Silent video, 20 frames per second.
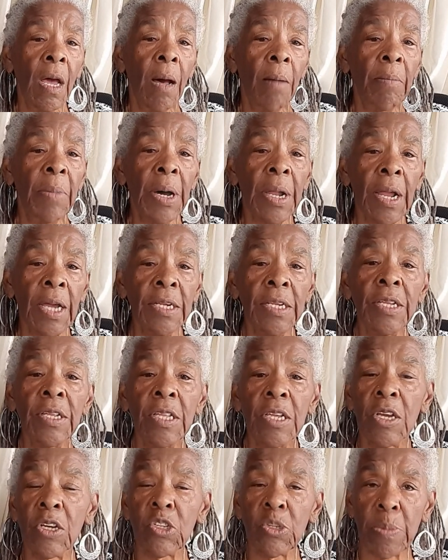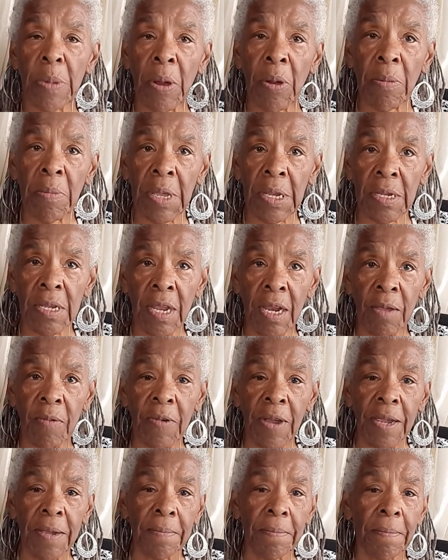But I did the experiment
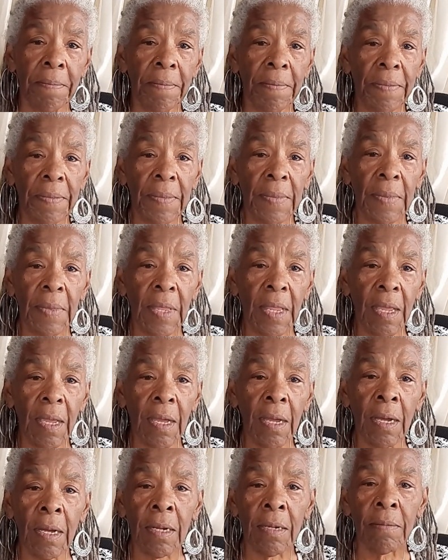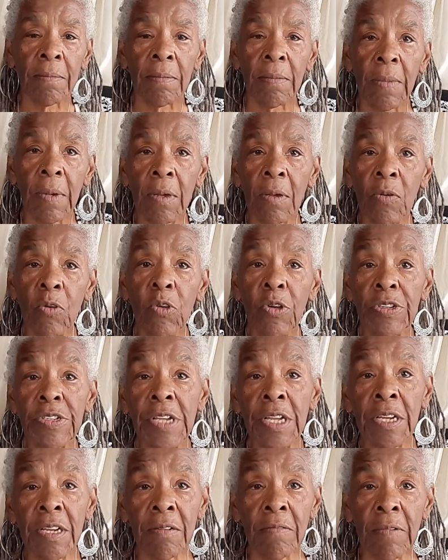anyway. Of course, I
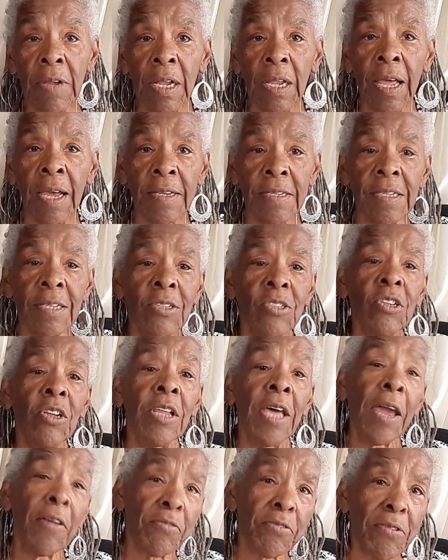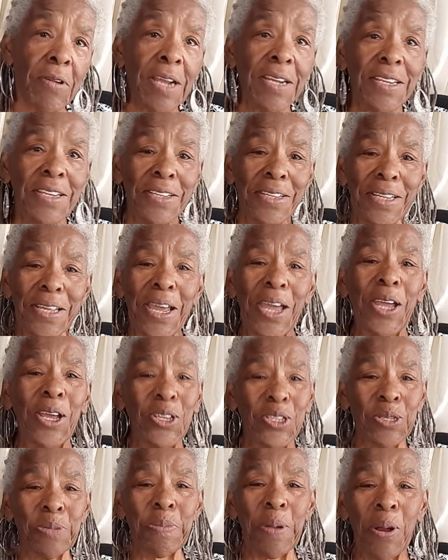didn't realize it until after I did the
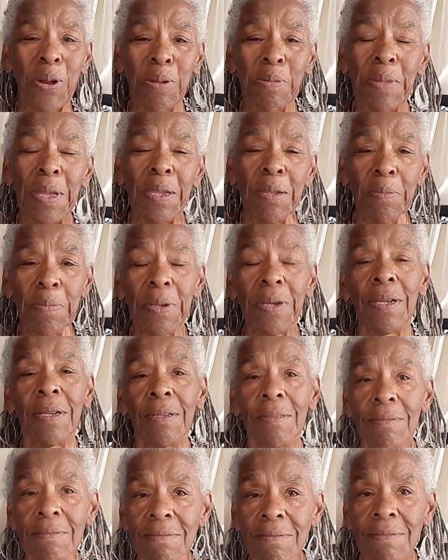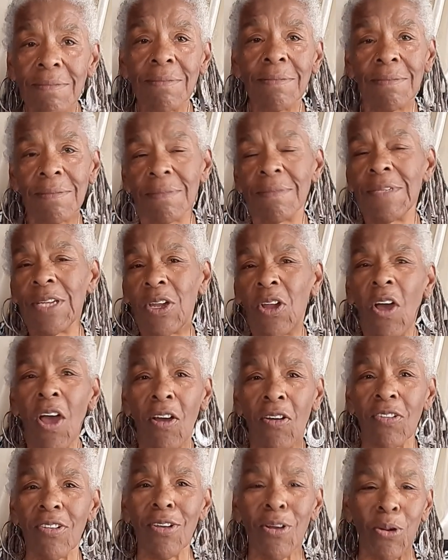experiment, but you know how
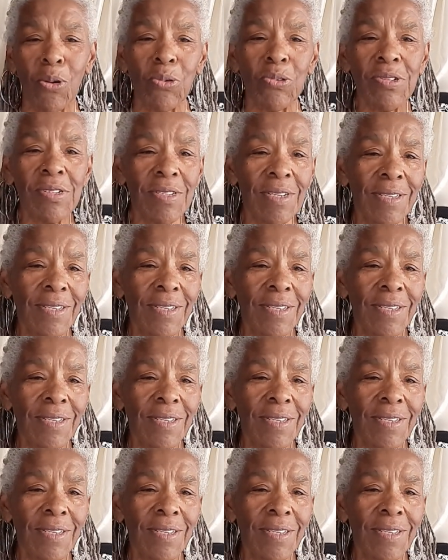it goes.